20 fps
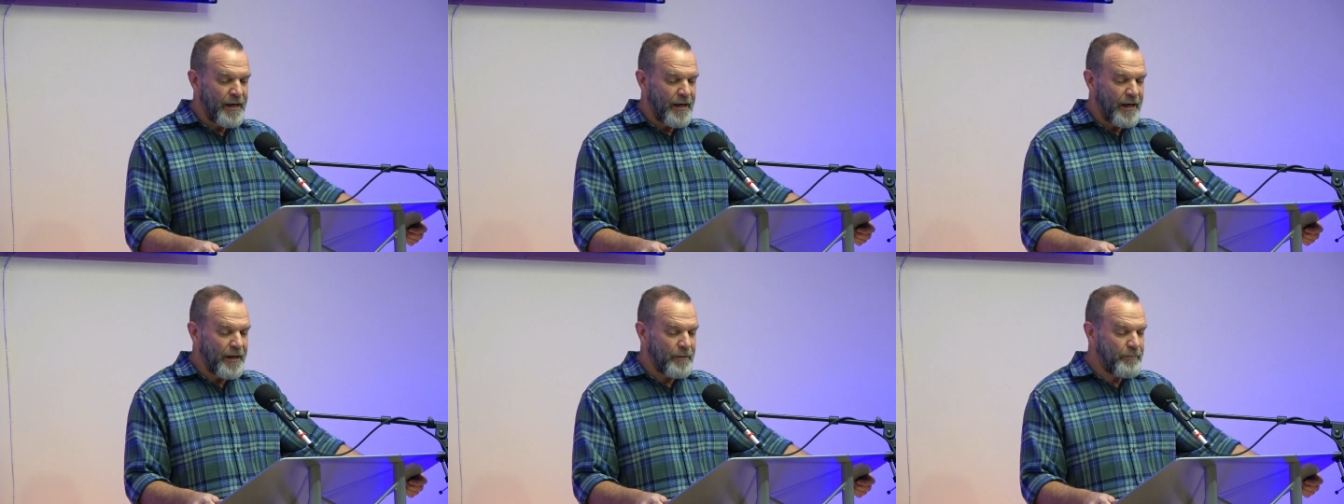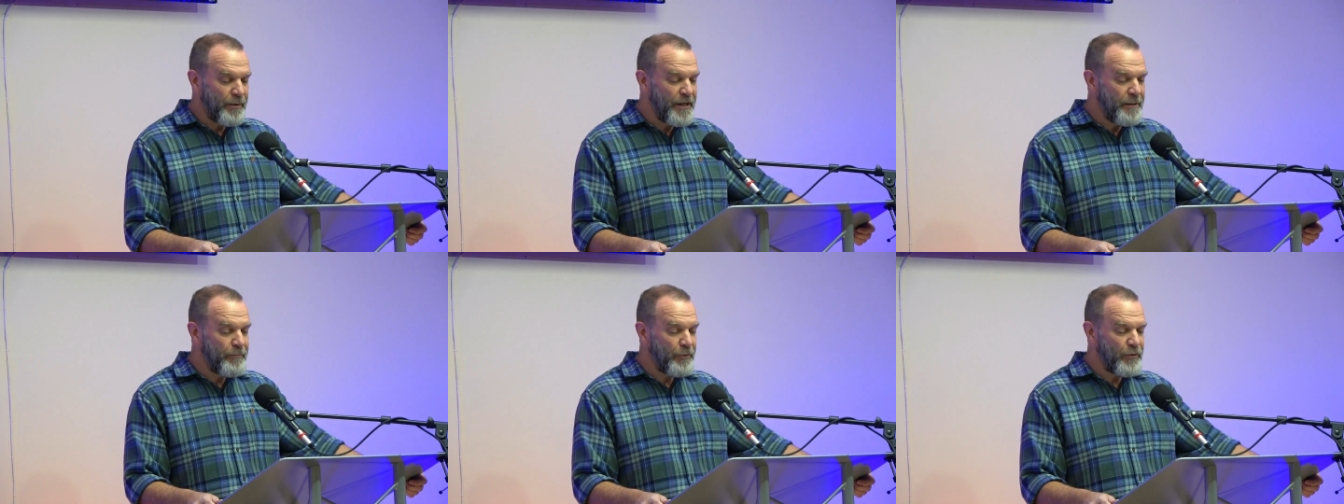
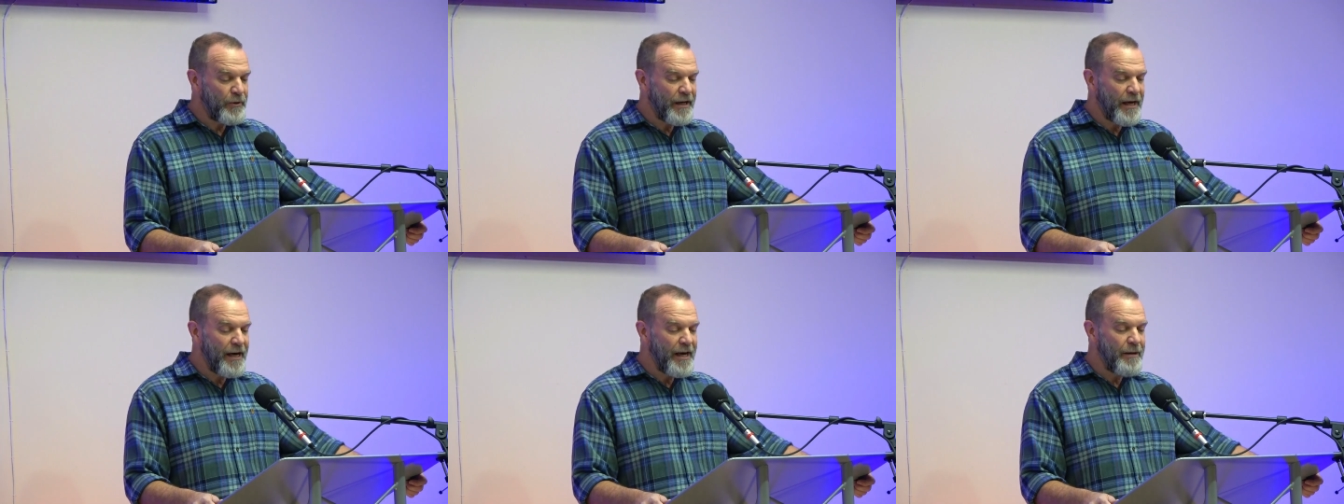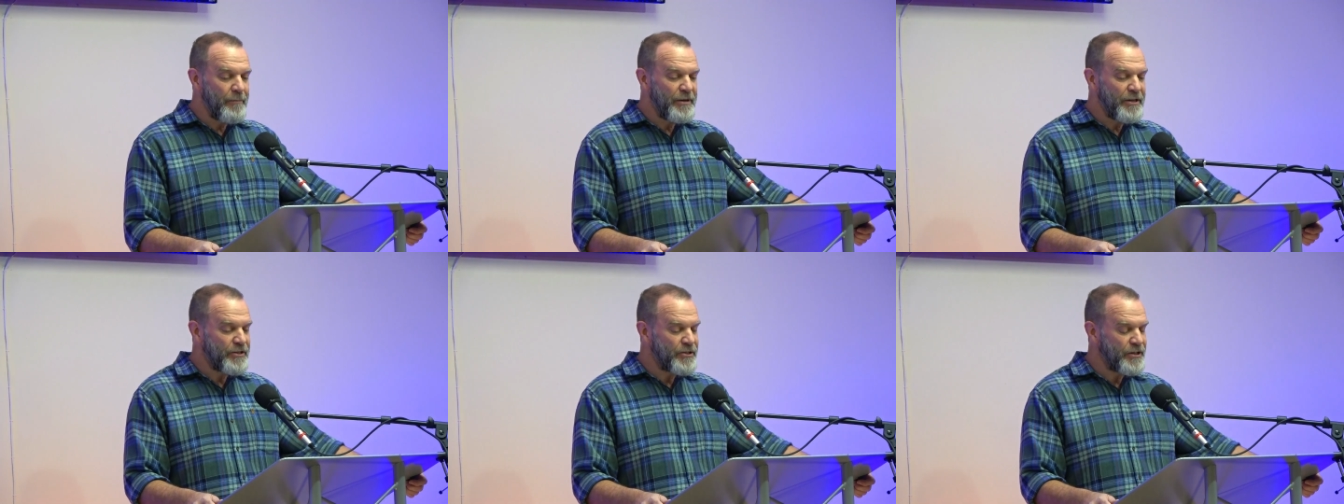and people
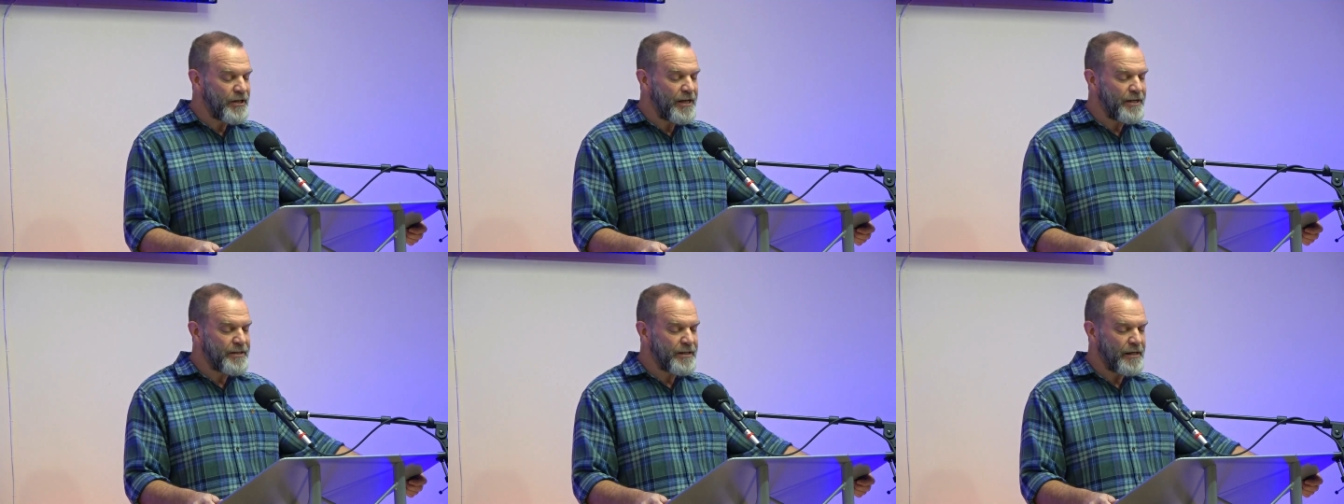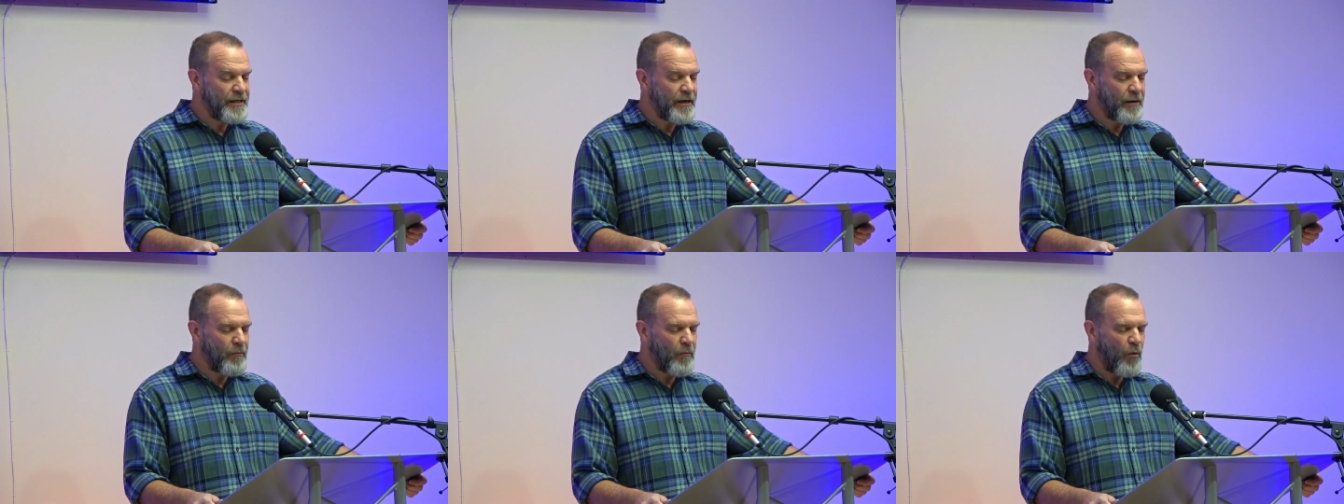came and said to
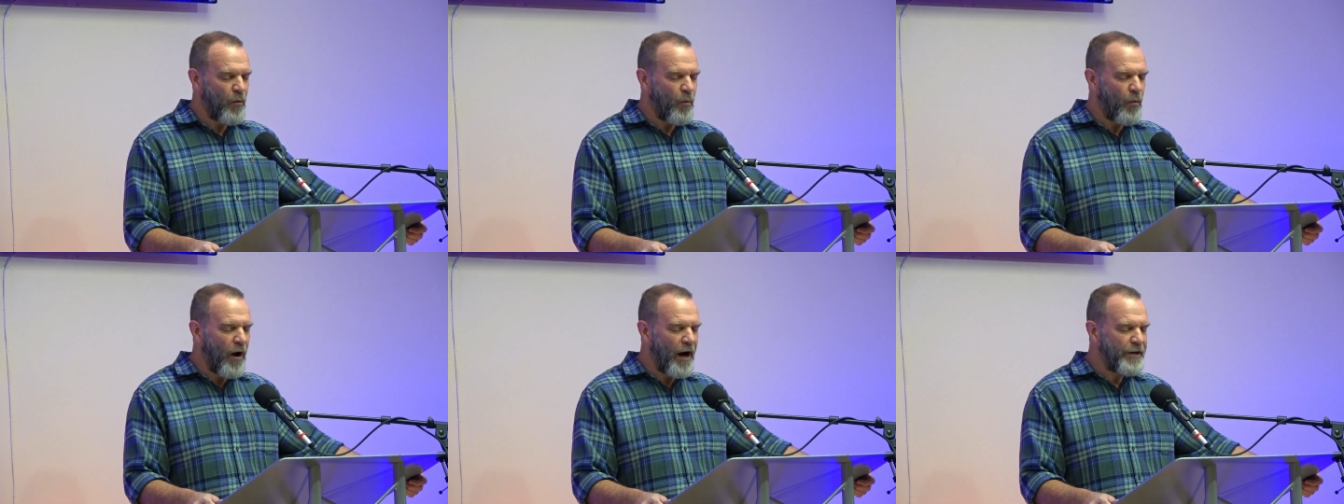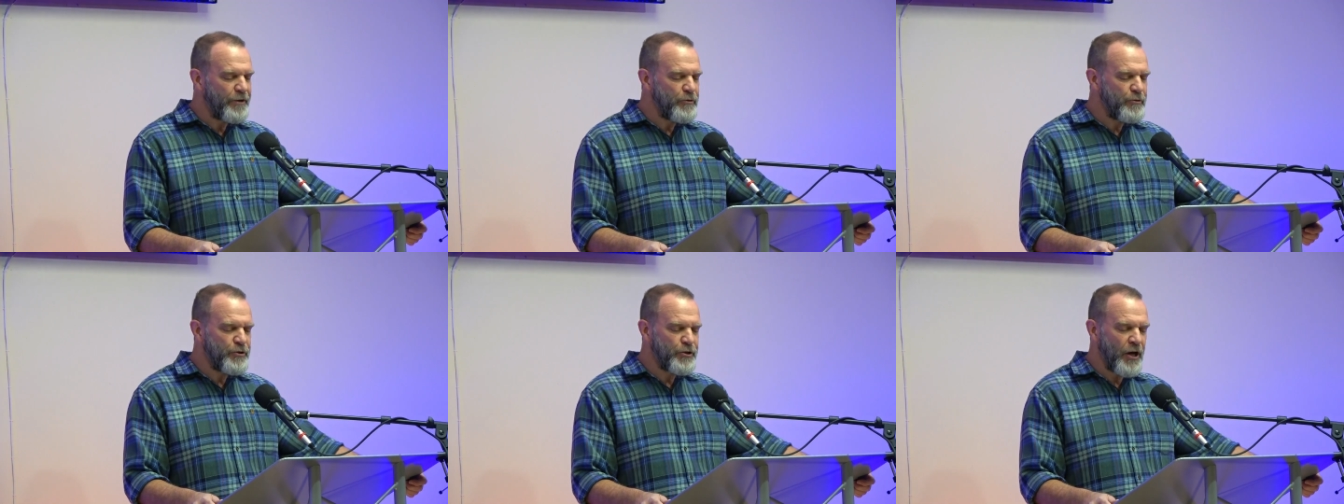him,
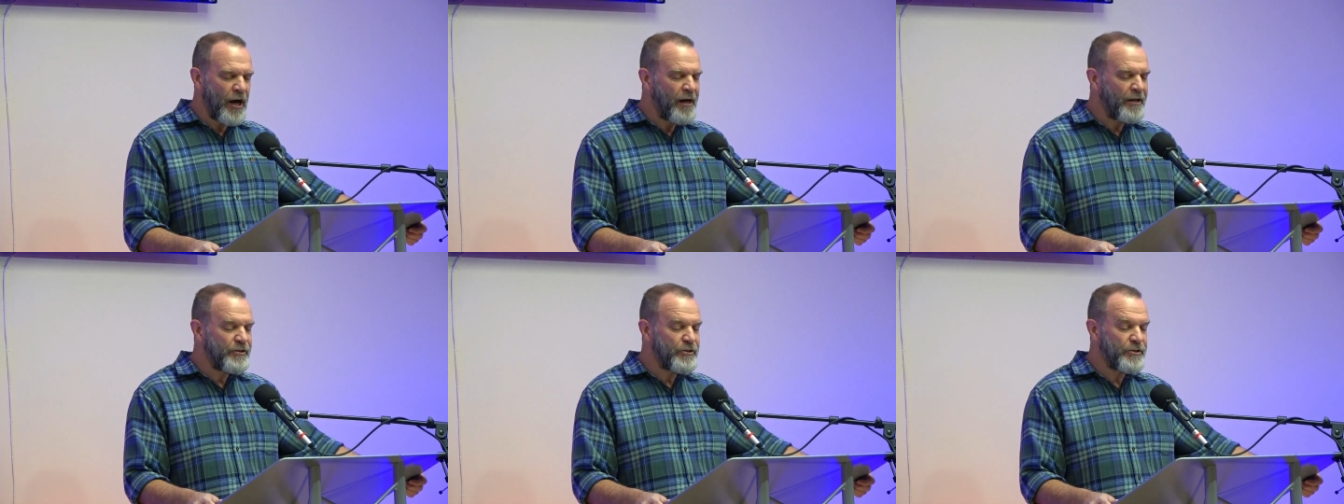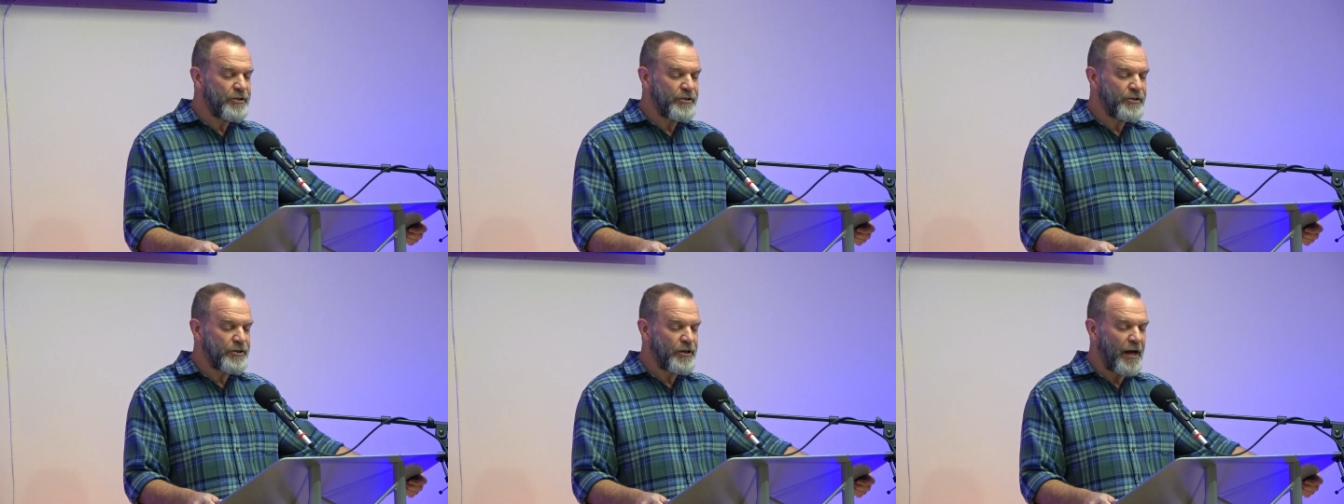Why do John's
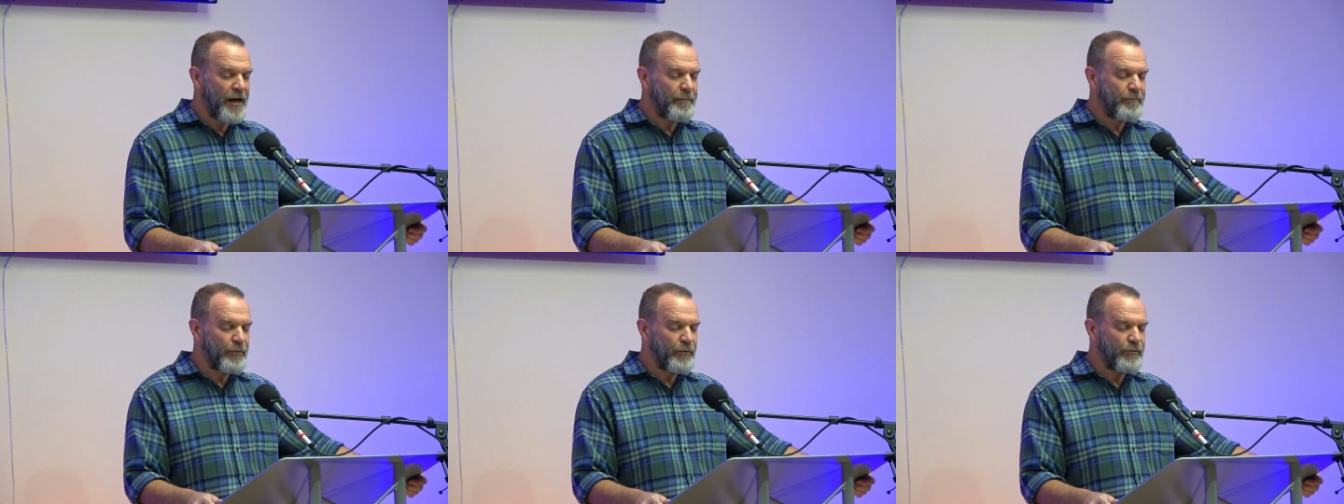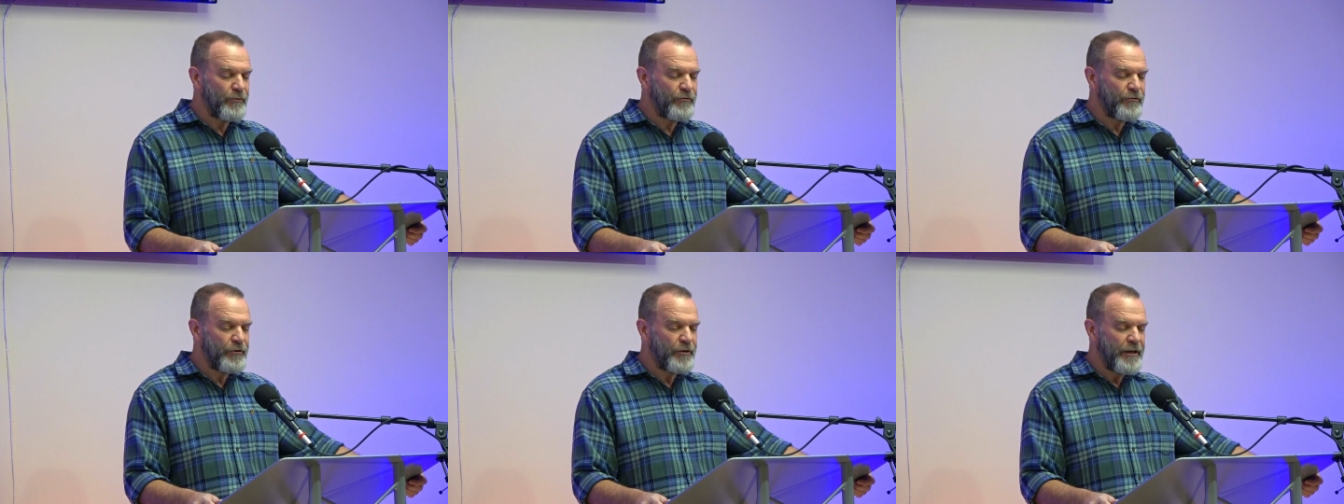
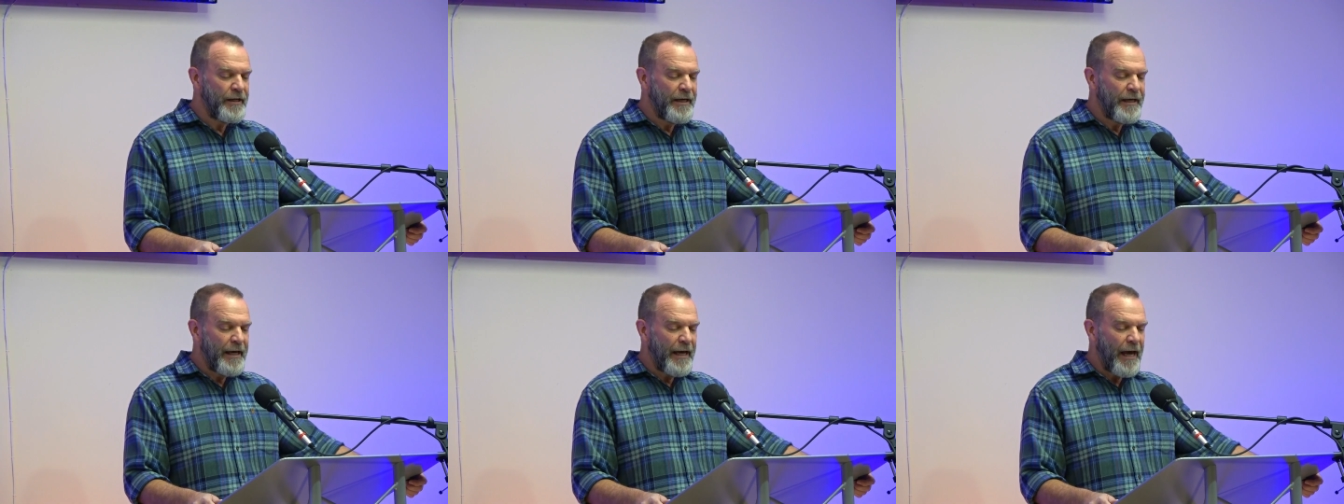disciples